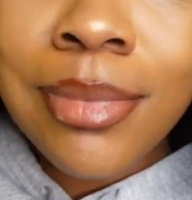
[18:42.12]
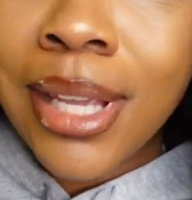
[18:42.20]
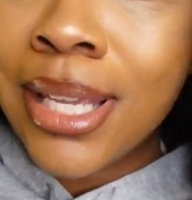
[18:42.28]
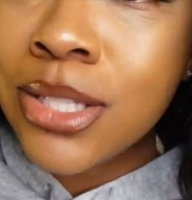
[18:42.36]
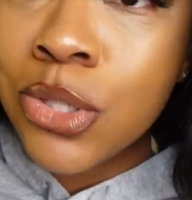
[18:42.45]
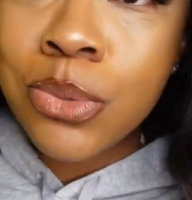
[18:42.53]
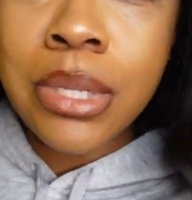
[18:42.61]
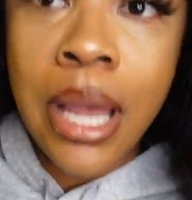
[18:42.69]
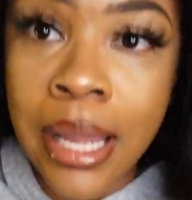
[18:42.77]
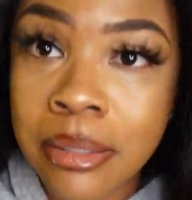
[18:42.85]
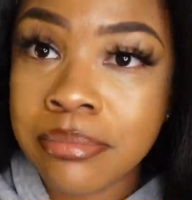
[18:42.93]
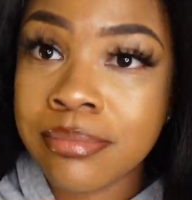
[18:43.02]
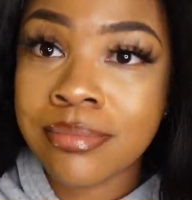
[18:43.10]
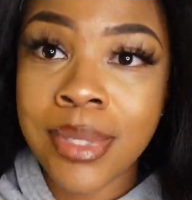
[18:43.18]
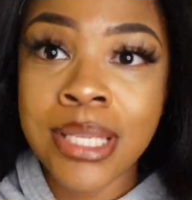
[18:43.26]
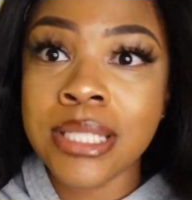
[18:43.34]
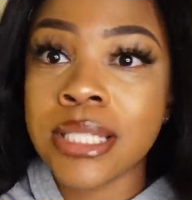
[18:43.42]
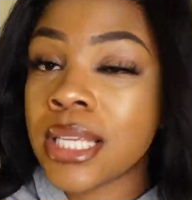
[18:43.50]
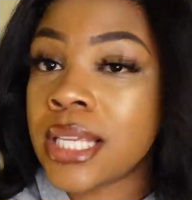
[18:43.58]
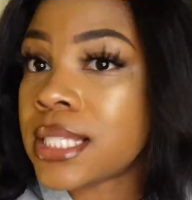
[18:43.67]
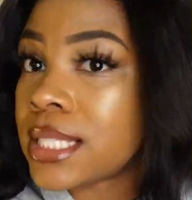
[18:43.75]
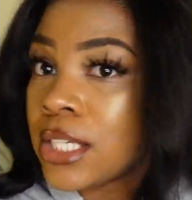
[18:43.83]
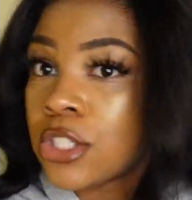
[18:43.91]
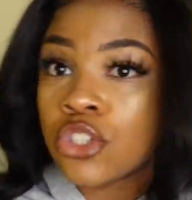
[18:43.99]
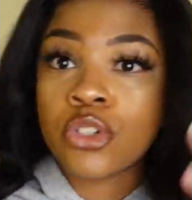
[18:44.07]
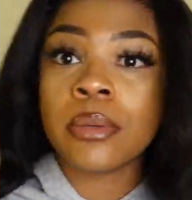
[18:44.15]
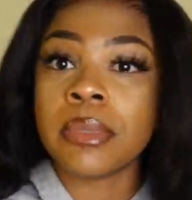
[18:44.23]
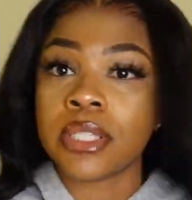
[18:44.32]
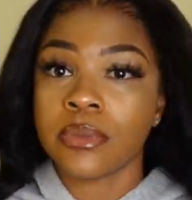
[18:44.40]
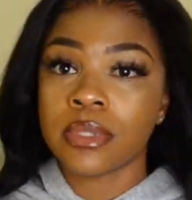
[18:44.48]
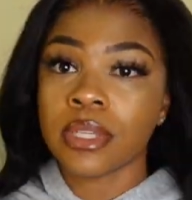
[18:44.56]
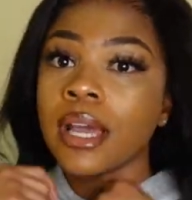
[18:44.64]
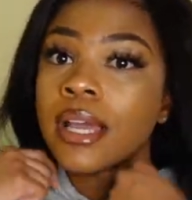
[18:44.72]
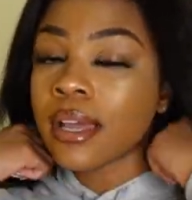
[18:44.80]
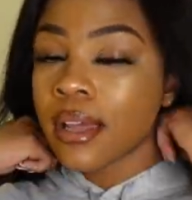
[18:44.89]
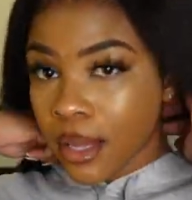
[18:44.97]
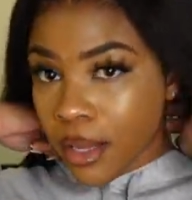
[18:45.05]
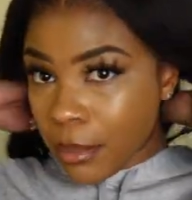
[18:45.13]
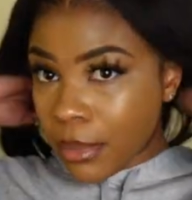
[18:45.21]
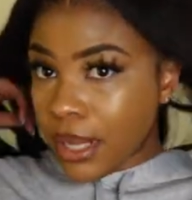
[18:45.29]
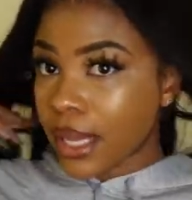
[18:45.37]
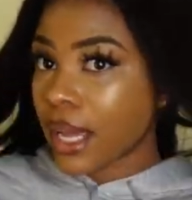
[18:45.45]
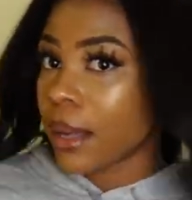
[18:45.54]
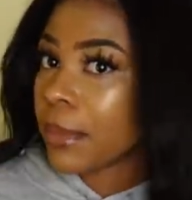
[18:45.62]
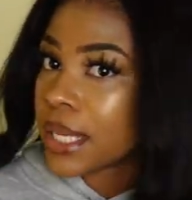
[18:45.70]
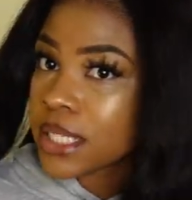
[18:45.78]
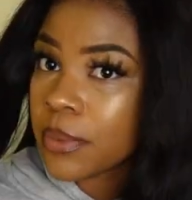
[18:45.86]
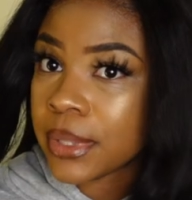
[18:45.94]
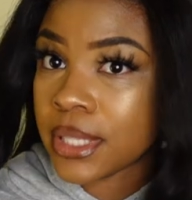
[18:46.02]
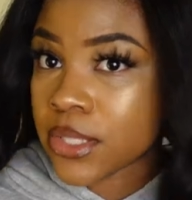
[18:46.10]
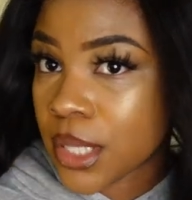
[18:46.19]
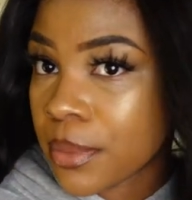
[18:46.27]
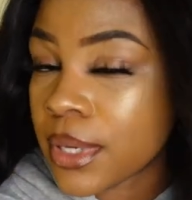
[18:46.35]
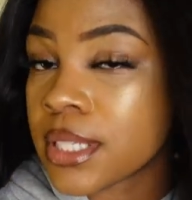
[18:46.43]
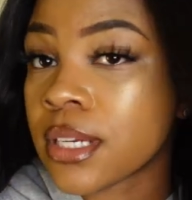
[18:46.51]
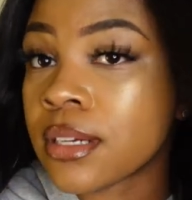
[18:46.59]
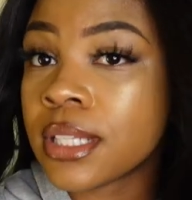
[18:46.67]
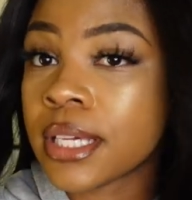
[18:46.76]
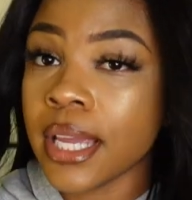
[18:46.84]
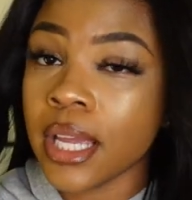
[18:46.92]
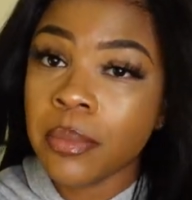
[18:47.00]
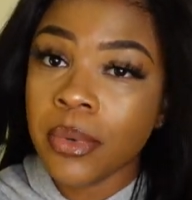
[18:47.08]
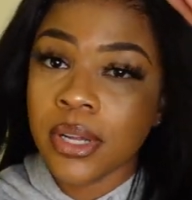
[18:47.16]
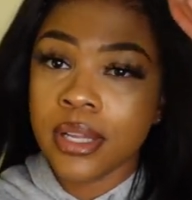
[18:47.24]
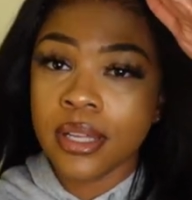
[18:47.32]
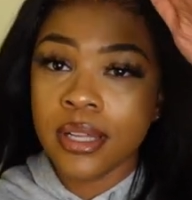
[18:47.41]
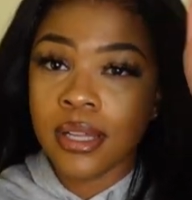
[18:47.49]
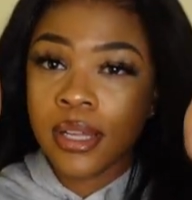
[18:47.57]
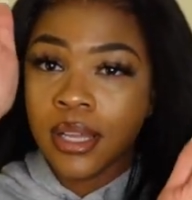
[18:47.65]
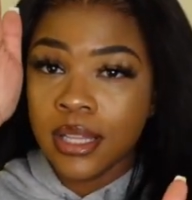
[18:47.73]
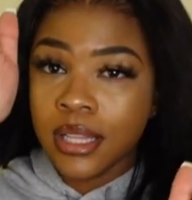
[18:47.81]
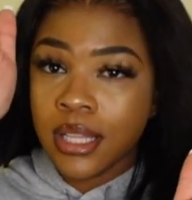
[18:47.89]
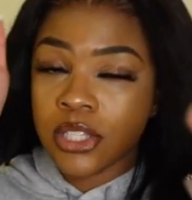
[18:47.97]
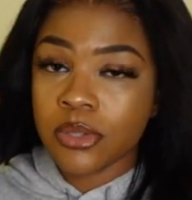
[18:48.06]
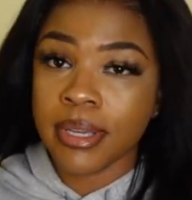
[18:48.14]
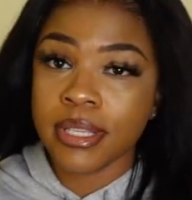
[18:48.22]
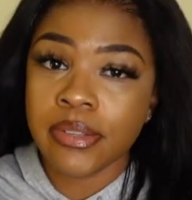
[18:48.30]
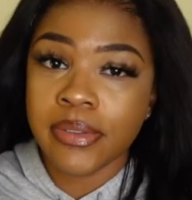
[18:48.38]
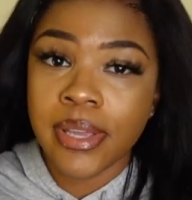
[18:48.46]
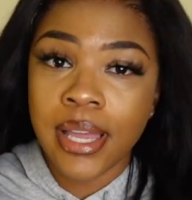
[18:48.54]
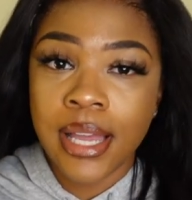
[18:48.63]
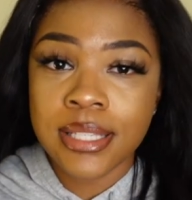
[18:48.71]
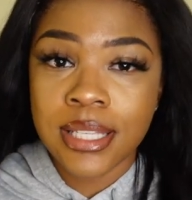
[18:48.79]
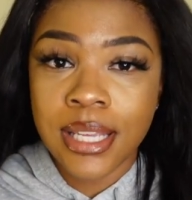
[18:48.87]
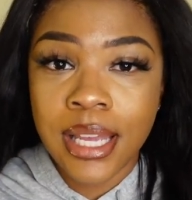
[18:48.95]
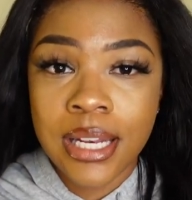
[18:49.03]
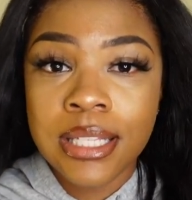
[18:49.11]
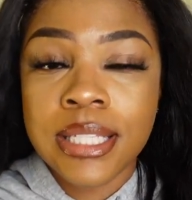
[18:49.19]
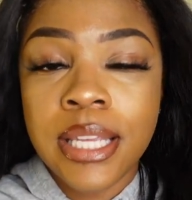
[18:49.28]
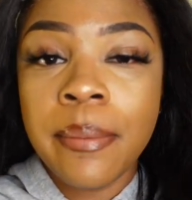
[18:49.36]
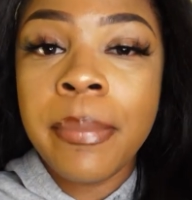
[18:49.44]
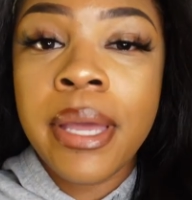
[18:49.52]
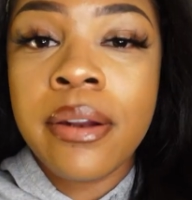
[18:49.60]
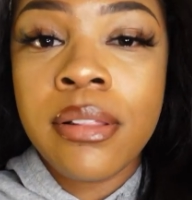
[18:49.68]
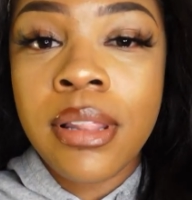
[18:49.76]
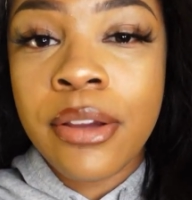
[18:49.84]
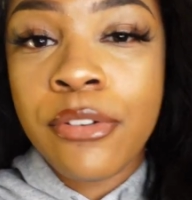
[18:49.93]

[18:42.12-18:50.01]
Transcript: is too tight it's it's extremely too tight but i'm messing with this so i'm gonna turn the camera this way so you guys can kind of see a better like